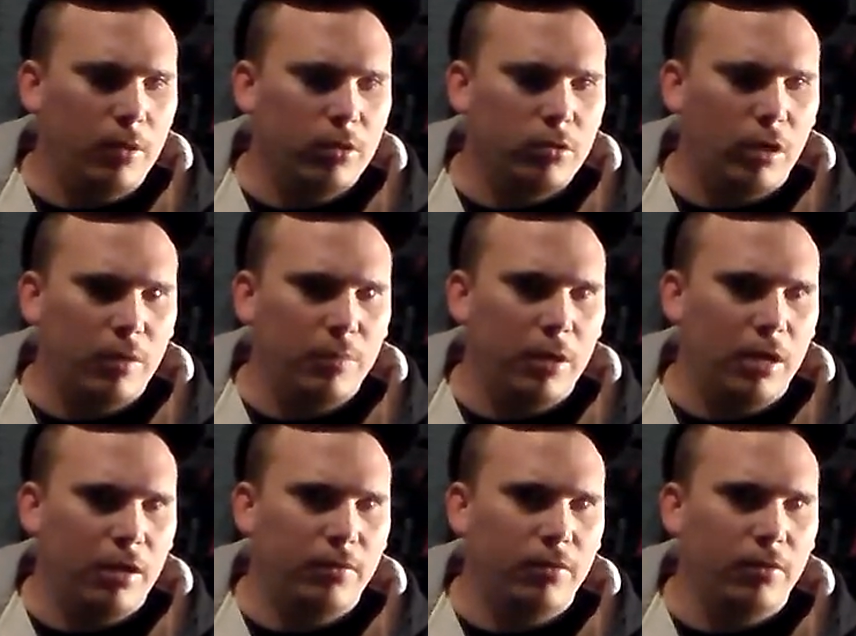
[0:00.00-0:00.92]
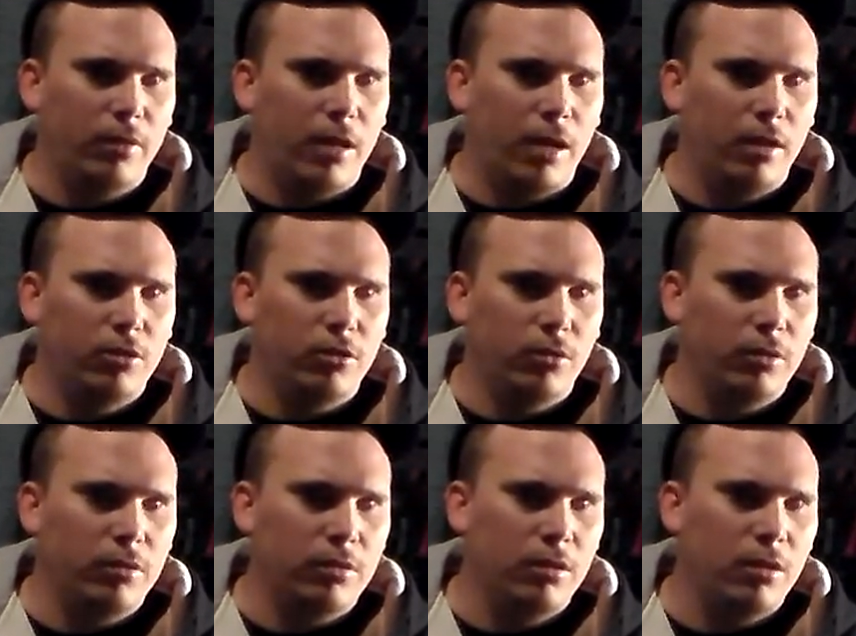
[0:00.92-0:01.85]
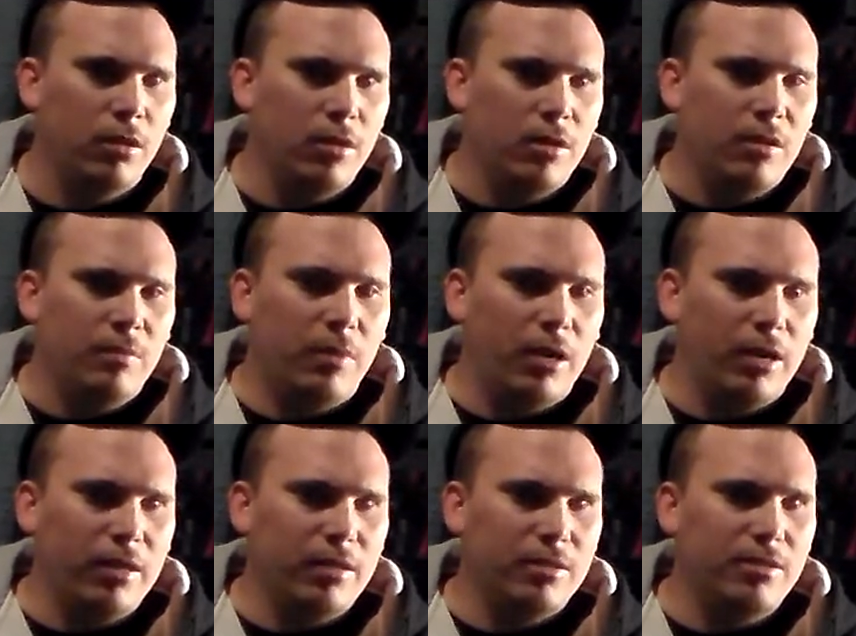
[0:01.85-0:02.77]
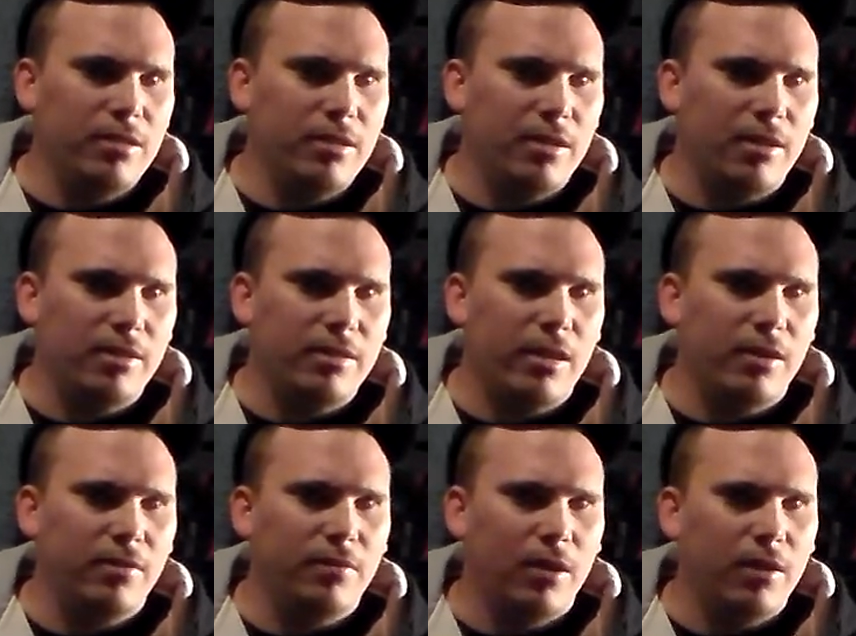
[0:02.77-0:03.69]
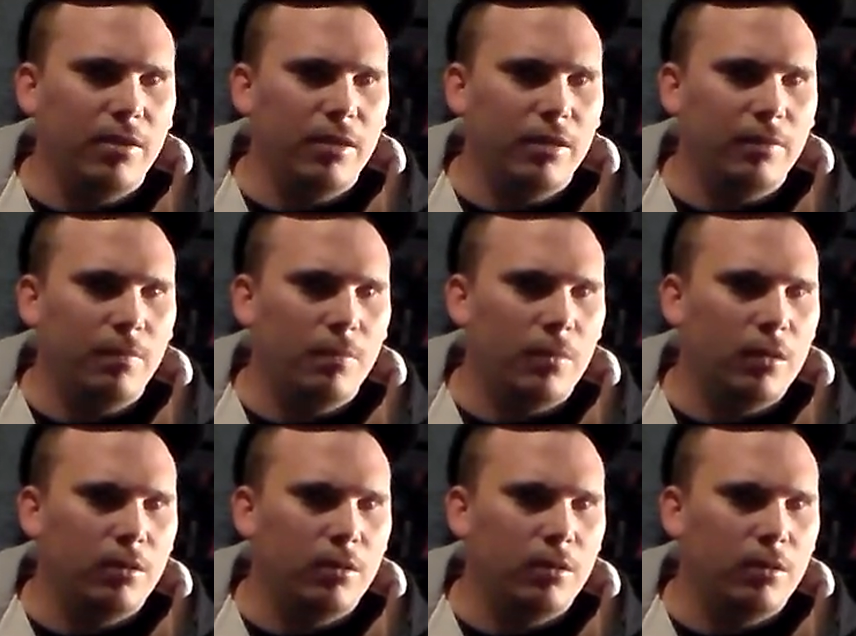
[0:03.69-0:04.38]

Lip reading: So I paid for that, so it's mine is dnkvending.com.